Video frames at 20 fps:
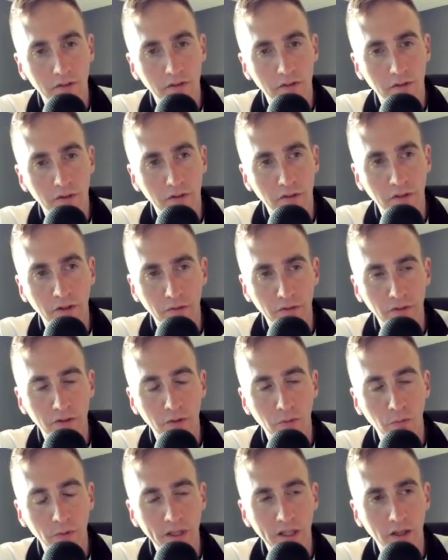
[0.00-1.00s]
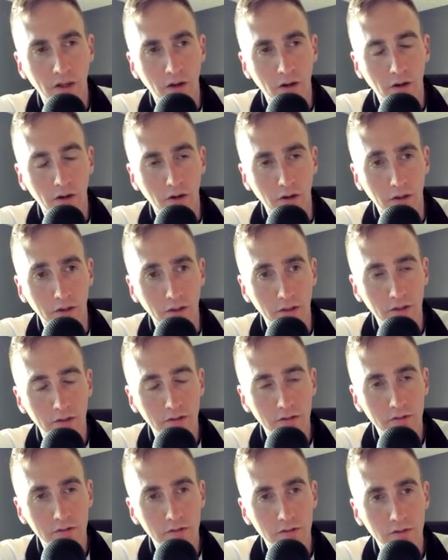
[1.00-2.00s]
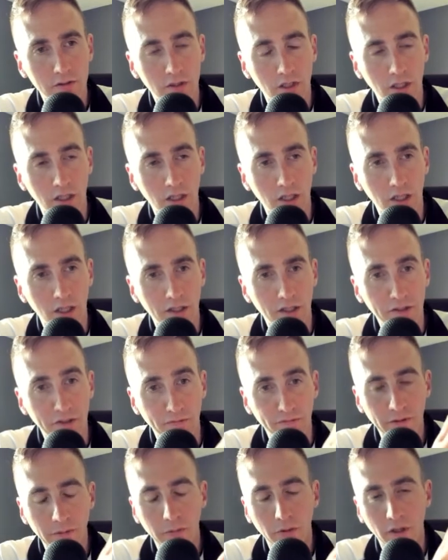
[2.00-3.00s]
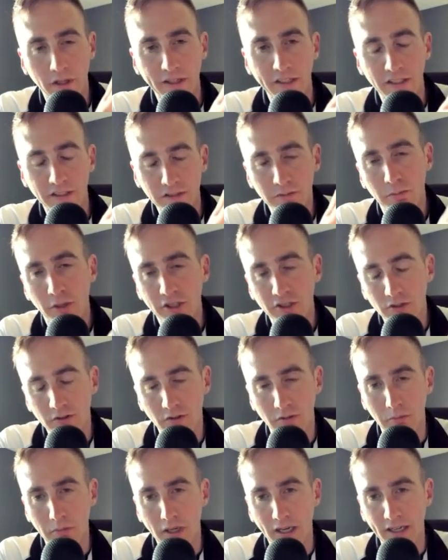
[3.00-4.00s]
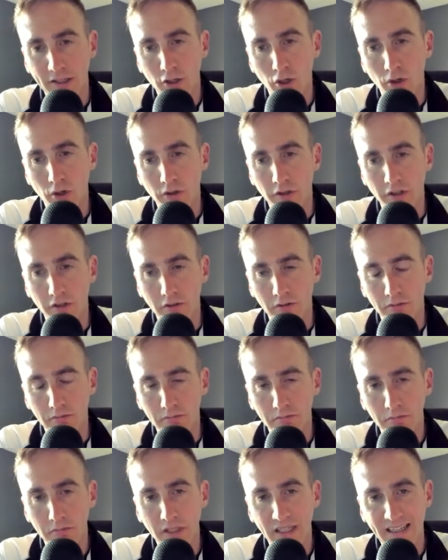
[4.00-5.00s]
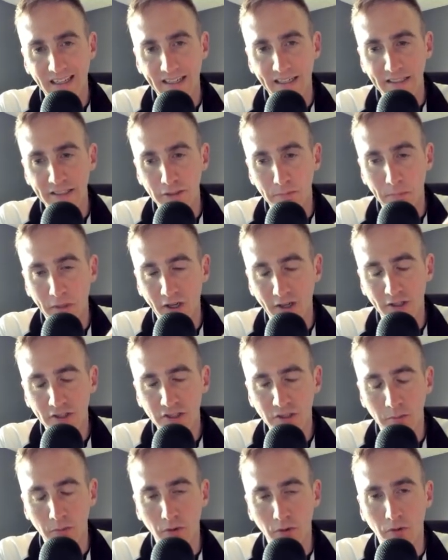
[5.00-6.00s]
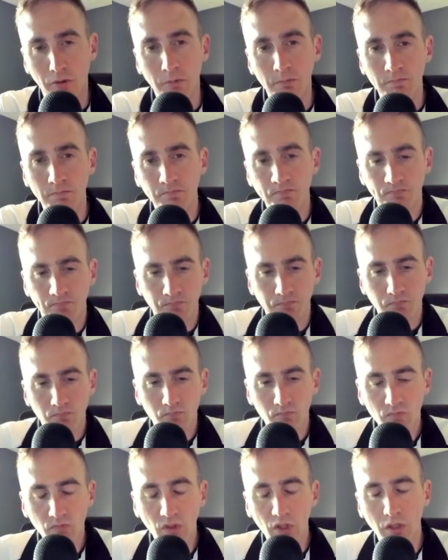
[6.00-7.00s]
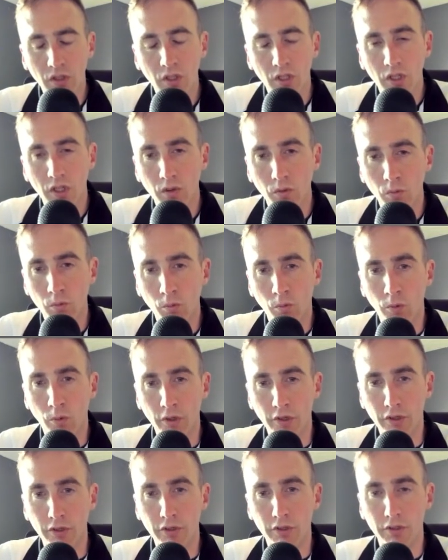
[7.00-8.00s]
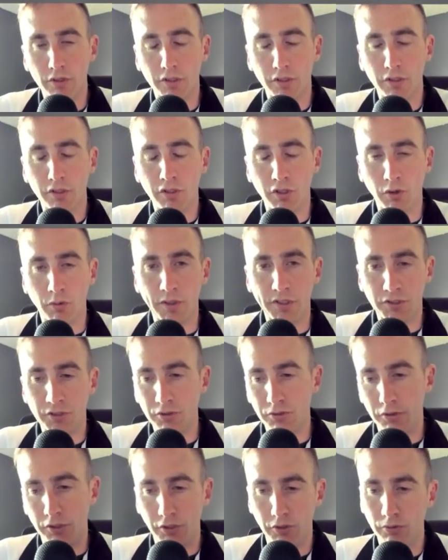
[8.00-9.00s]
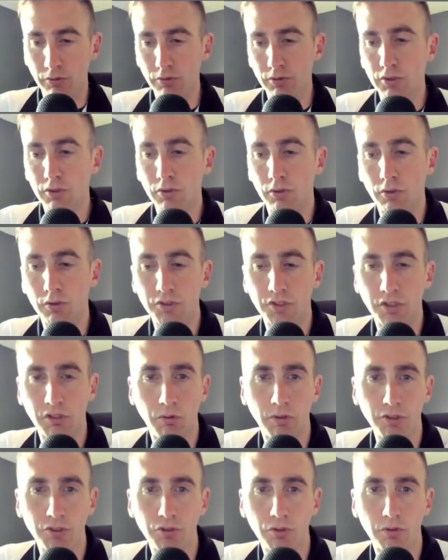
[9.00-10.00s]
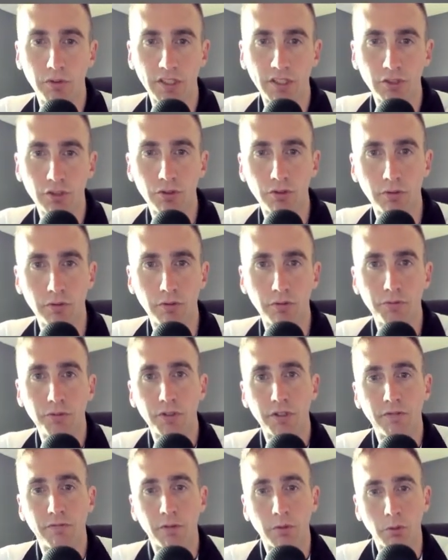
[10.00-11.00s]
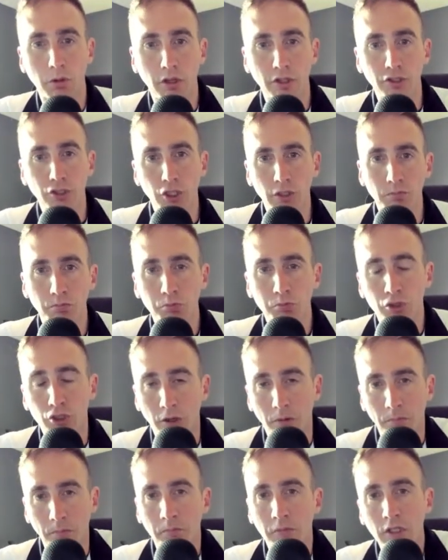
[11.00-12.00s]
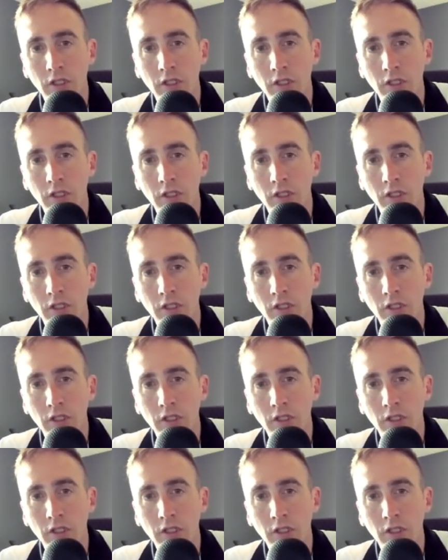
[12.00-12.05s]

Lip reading: that we are defibrillating as much of the myocardial as possible, we're going to use dual sequential external defibrillation. So